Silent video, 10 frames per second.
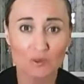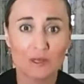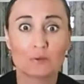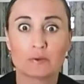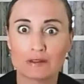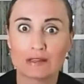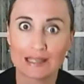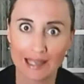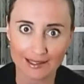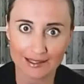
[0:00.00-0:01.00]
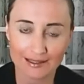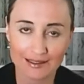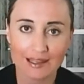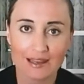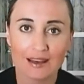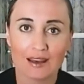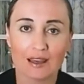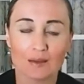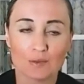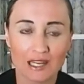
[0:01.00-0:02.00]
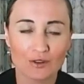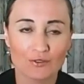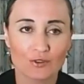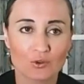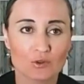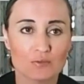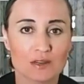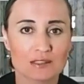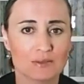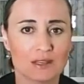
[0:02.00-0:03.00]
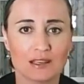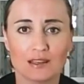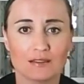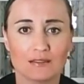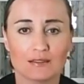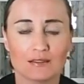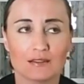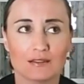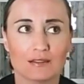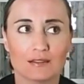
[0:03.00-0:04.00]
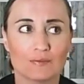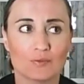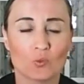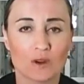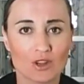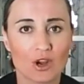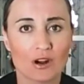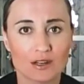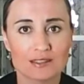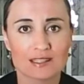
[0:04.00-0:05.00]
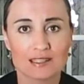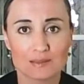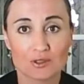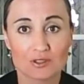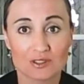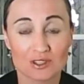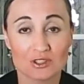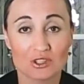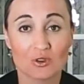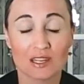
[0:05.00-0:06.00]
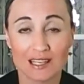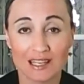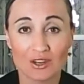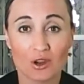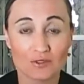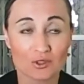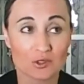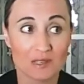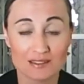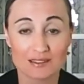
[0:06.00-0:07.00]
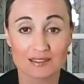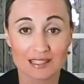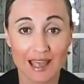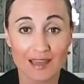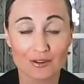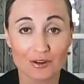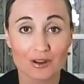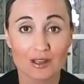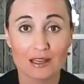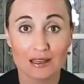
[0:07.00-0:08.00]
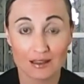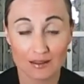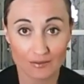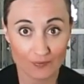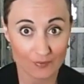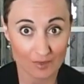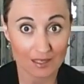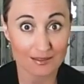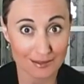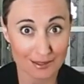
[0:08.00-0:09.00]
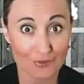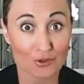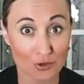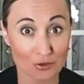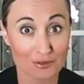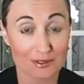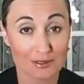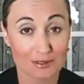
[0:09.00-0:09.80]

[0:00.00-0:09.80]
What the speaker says: we really get it. Planning a funeral must be one of the hardest things a person can do, and getting all of those pieces together is difficult.